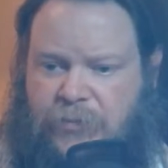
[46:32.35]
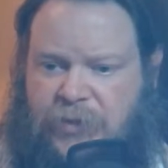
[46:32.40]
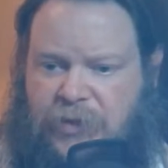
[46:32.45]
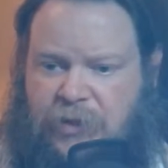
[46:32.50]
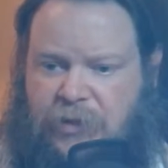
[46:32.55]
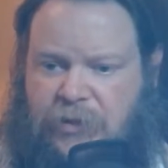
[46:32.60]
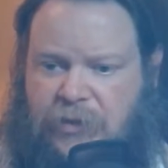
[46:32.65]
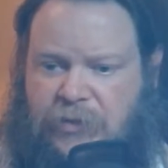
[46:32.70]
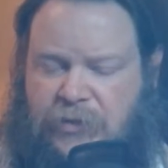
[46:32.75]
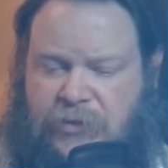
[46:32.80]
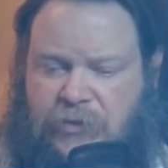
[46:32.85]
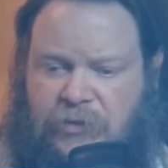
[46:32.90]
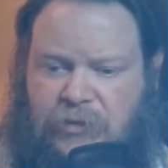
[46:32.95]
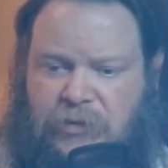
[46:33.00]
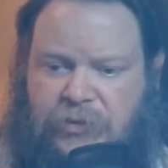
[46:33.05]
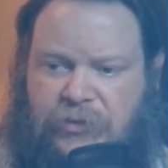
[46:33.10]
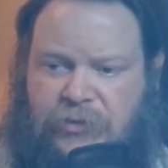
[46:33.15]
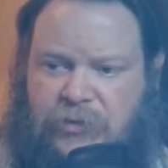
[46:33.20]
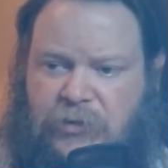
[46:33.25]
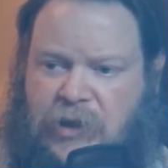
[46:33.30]
that the
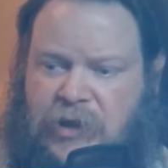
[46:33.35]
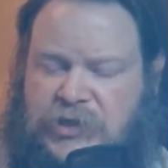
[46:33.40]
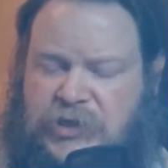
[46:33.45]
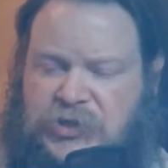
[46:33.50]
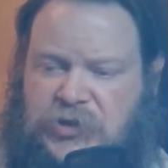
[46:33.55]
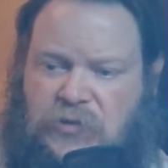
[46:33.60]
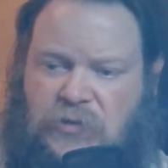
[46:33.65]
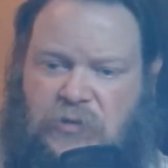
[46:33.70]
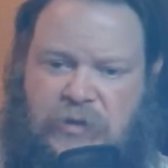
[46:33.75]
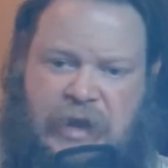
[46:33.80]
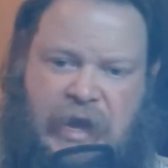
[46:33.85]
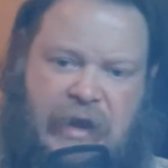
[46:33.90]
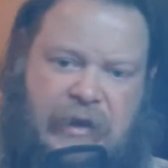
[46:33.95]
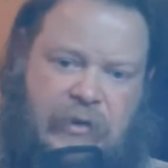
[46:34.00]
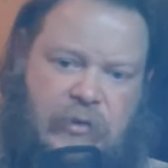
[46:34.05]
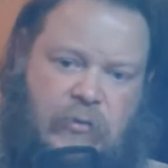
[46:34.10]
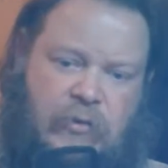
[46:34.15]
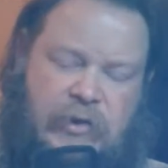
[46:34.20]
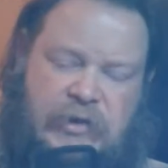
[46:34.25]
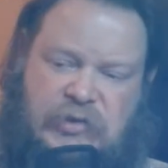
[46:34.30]
logical
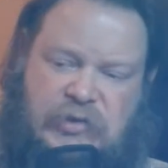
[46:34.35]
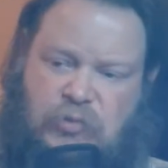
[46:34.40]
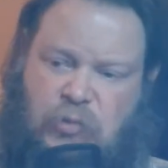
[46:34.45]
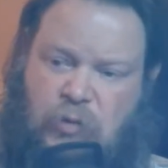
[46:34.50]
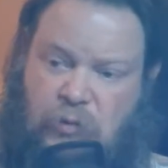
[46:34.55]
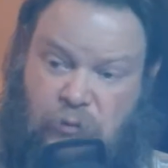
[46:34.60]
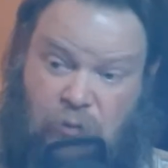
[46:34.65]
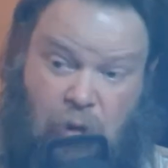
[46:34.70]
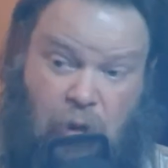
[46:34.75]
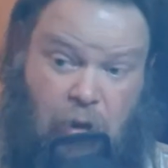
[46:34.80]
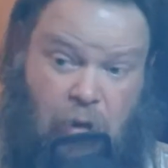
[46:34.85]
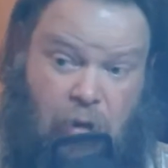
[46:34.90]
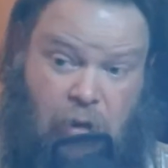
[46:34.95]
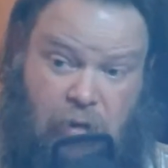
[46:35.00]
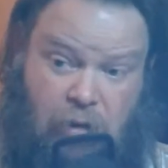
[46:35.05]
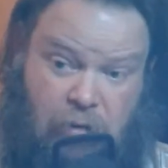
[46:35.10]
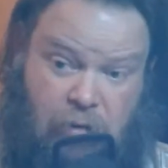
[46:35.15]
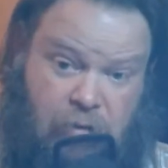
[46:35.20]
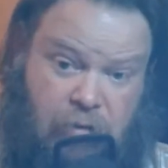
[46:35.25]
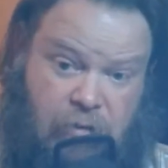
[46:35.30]
categories were
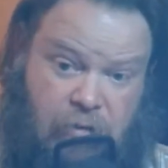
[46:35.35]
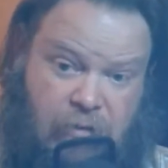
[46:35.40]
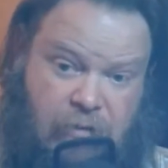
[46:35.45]
wrong.